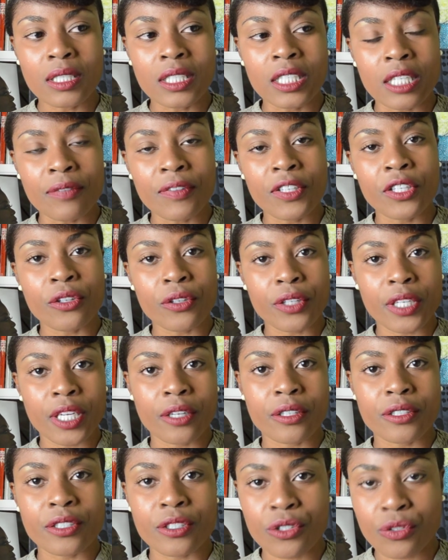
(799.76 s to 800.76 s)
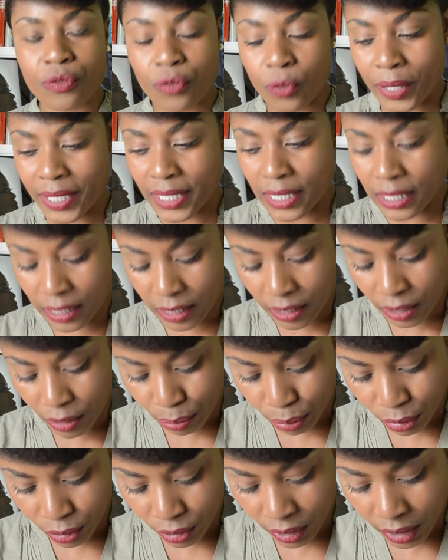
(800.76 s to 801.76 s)
giving your characters voices in the
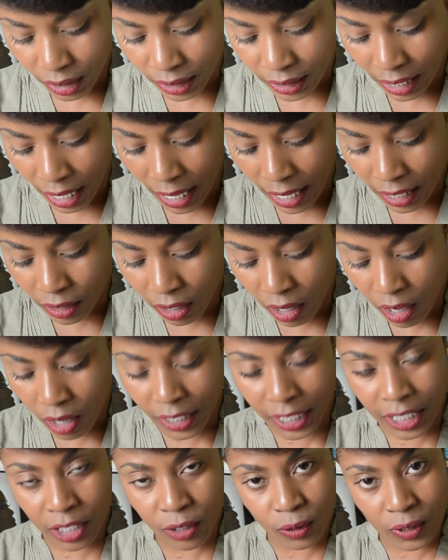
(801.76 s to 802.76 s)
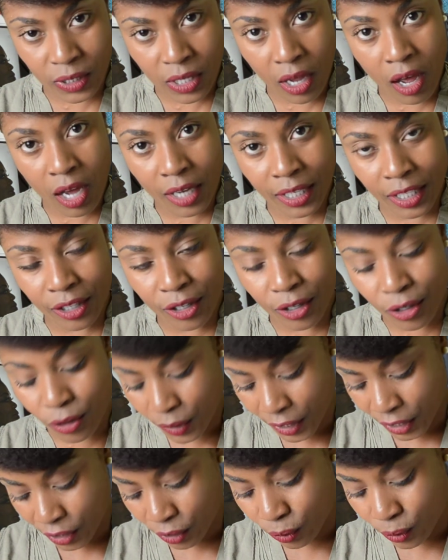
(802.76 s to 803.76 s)
book. Dialogue equals
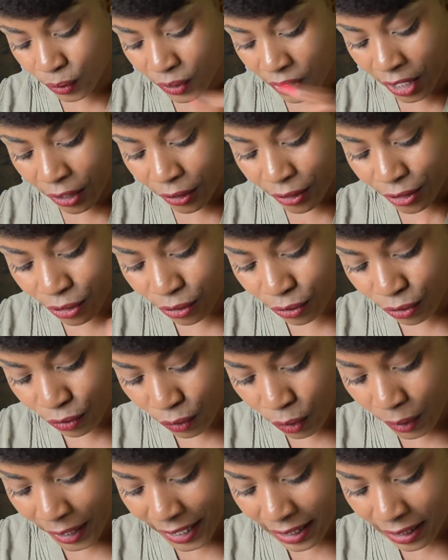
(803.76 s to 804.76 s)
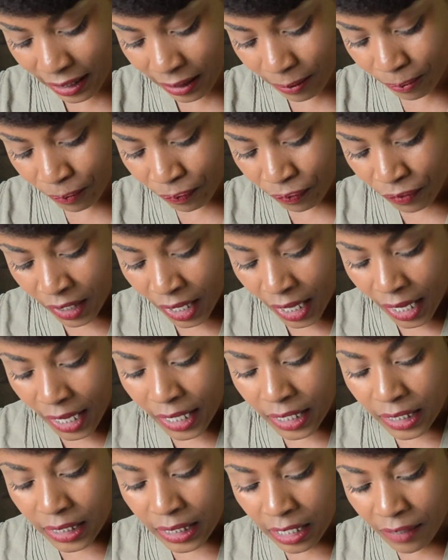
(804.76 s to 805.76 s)
audio equals character's voice.
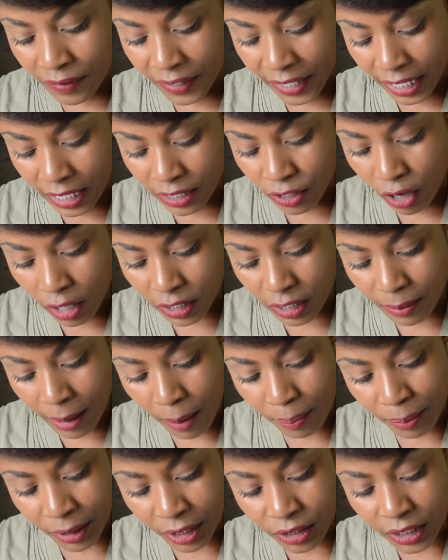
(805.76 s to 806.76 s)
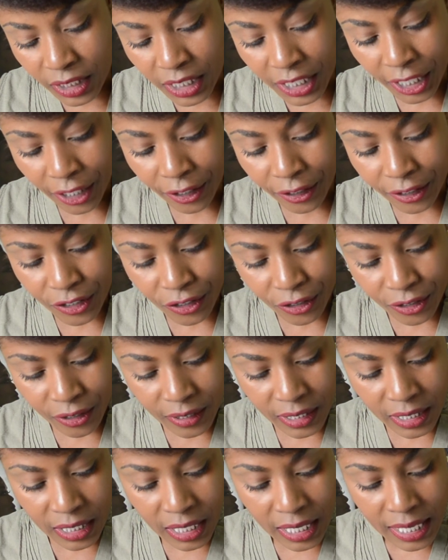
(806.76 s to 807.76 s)
Stephen King talks about building
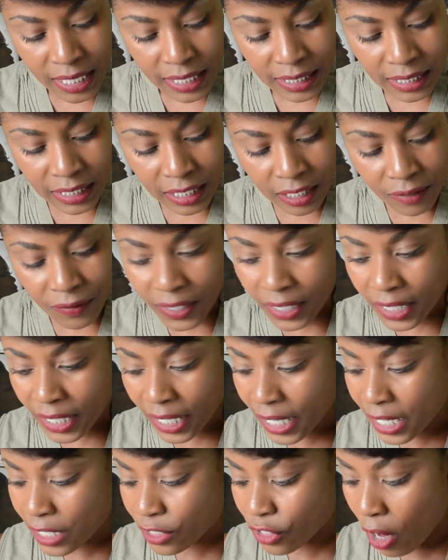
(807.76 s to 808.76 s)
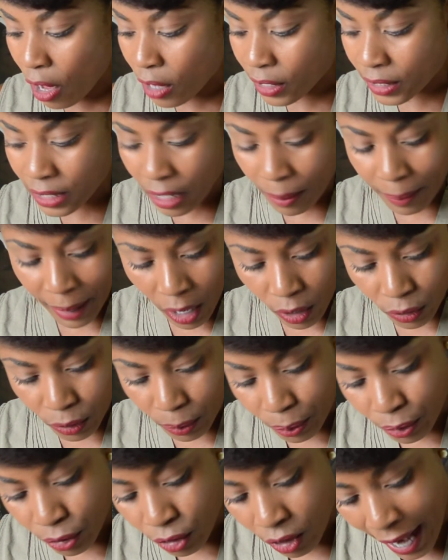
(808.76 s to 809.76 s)
characters. Stephen King talks
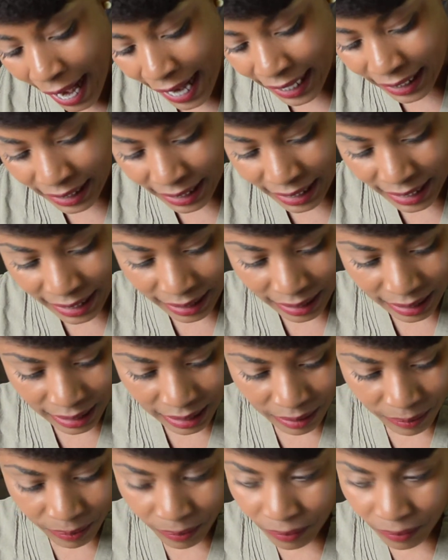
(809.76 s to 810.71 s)
about practice.